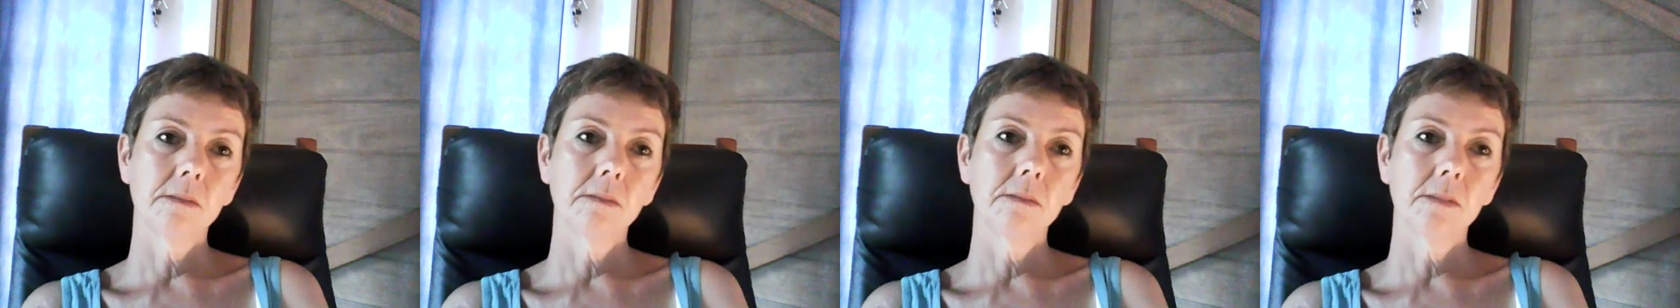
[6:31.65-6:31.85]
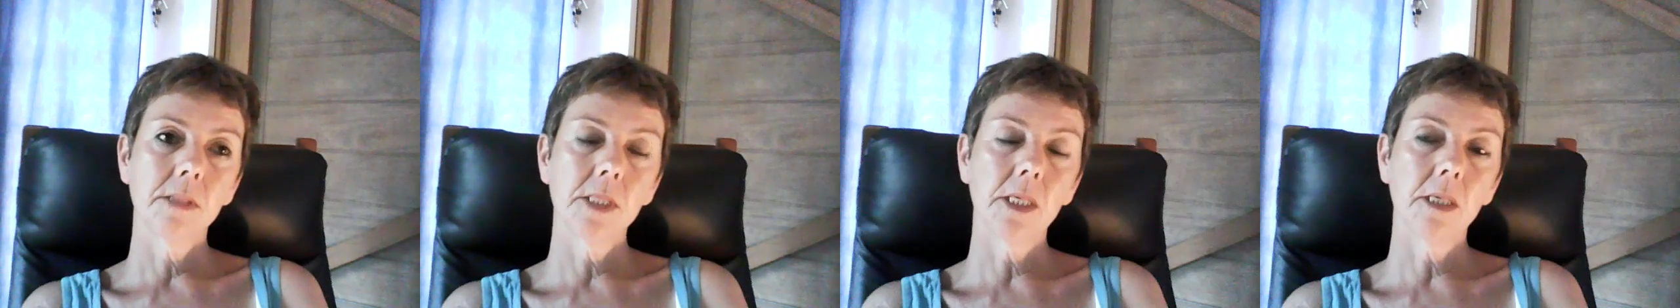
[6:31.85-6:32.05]

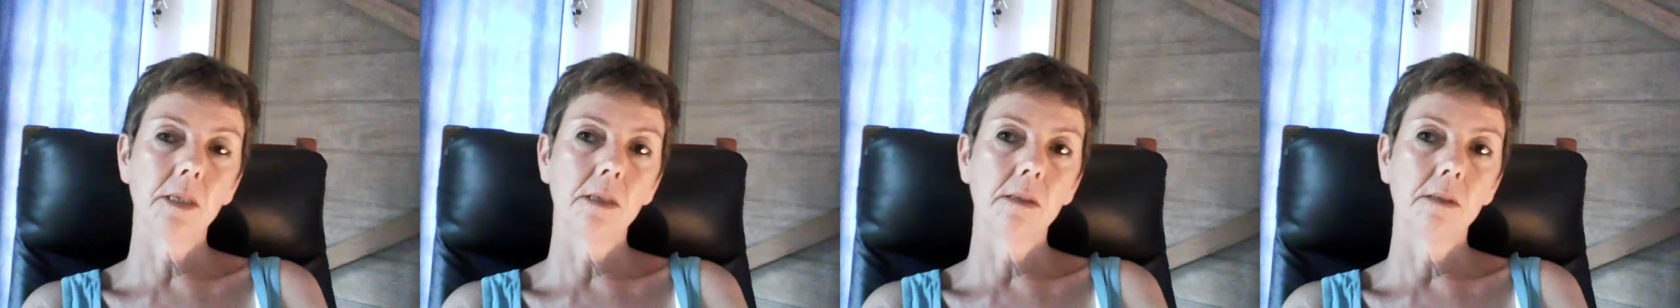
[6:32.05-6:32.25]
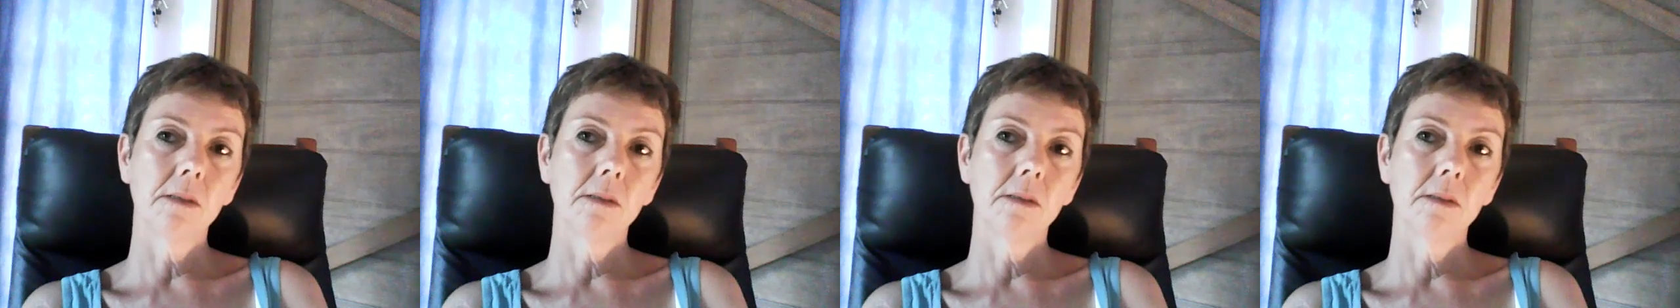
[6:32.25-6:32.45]
Yeah.
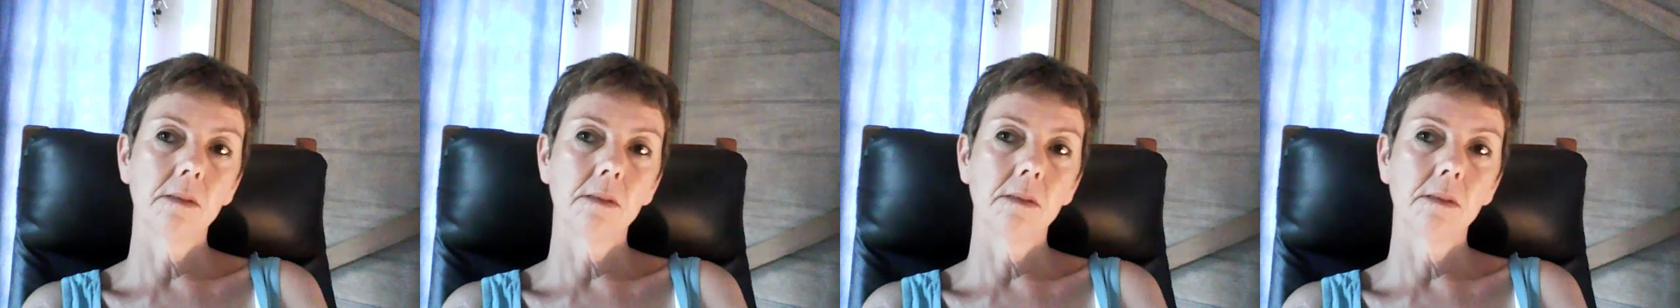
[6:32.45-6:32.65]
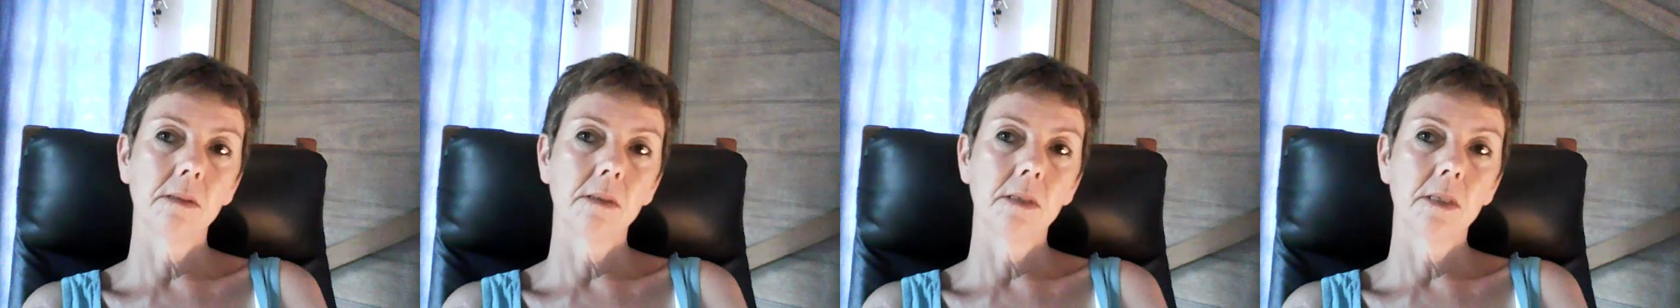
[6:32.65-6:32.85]

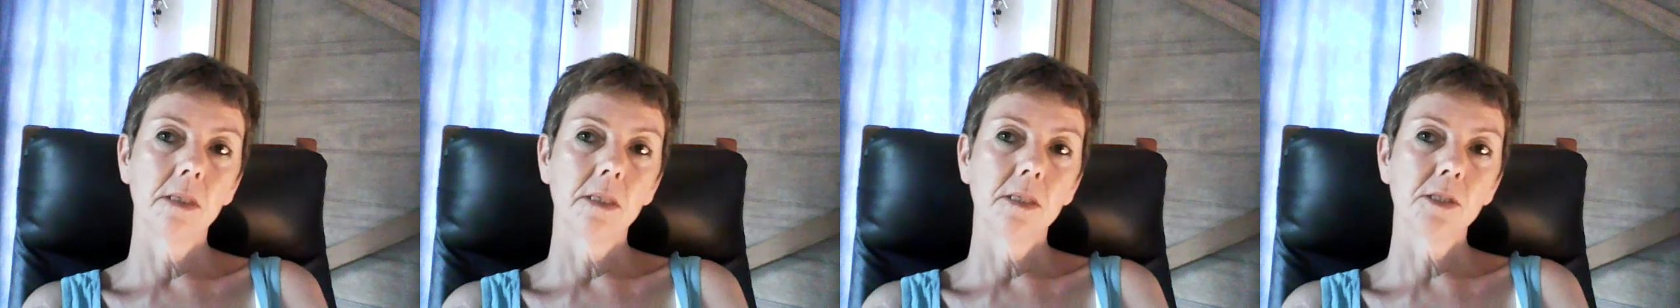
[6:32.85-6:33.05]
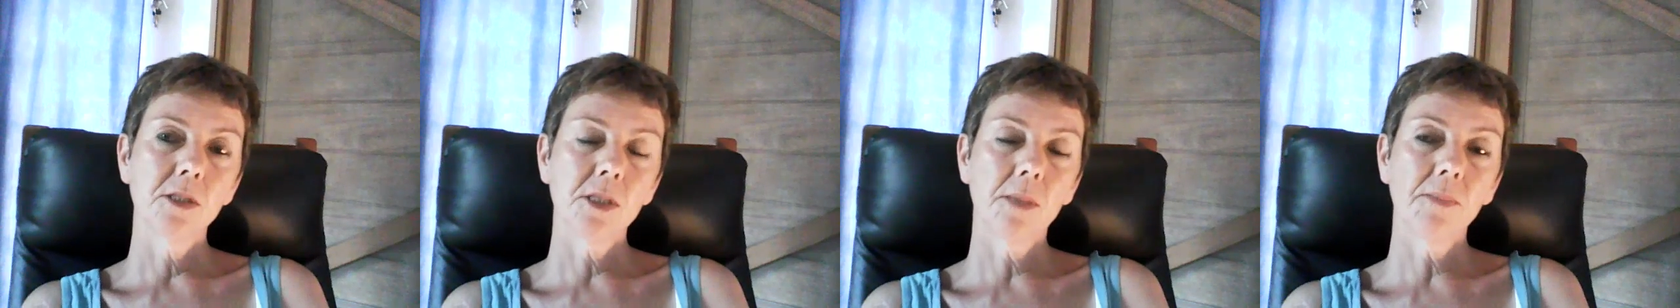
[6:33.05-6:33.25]

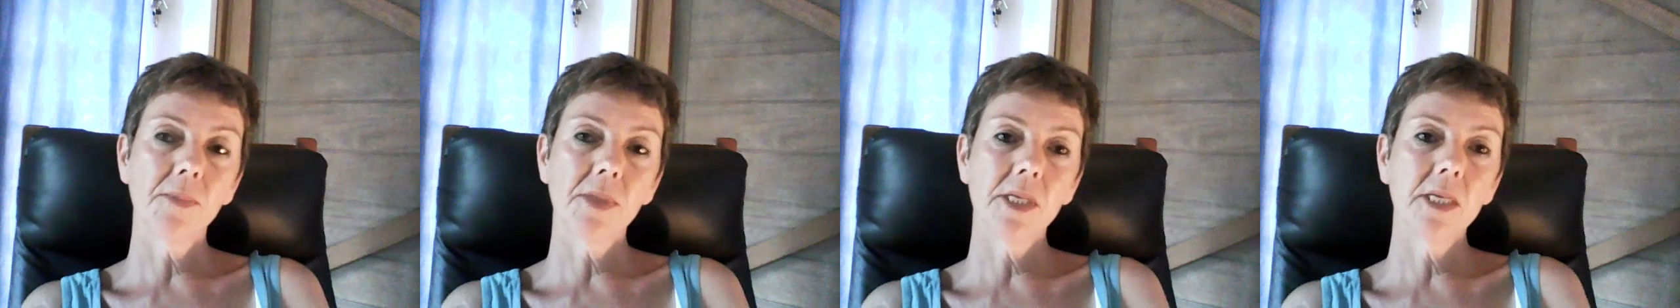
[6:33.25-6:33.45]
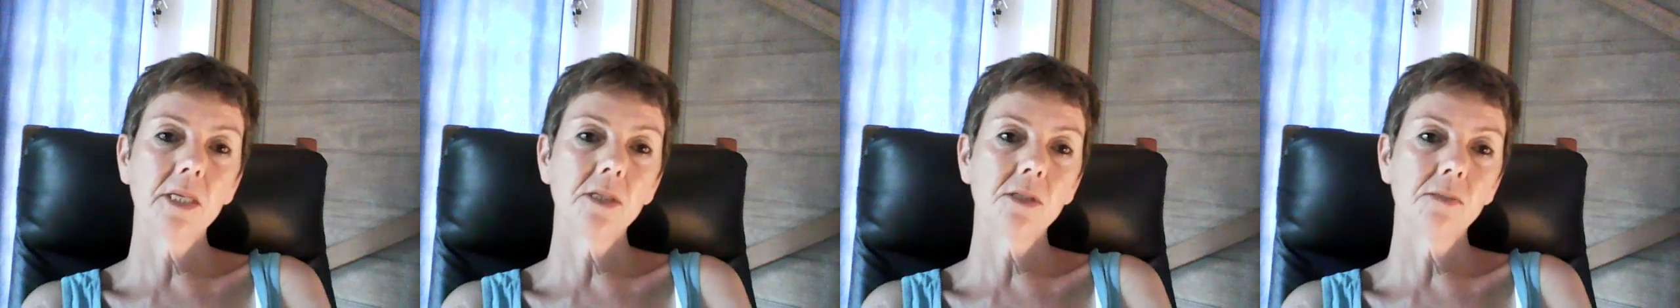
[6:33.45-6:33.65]
Some
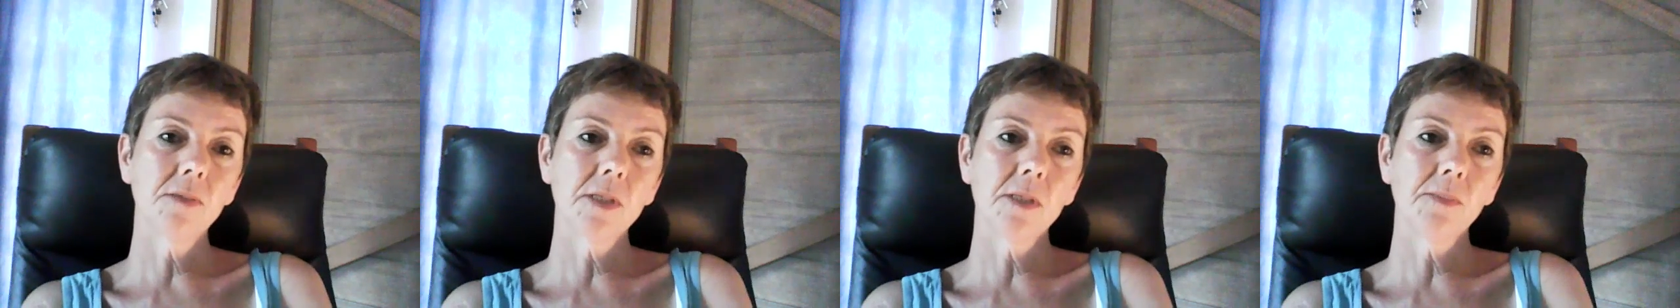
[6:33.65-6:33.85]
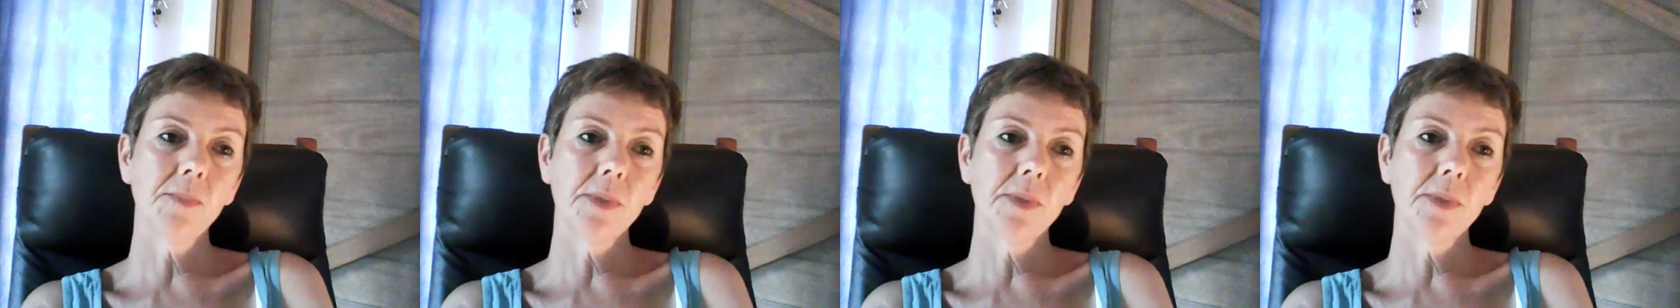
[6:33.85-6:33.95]
things will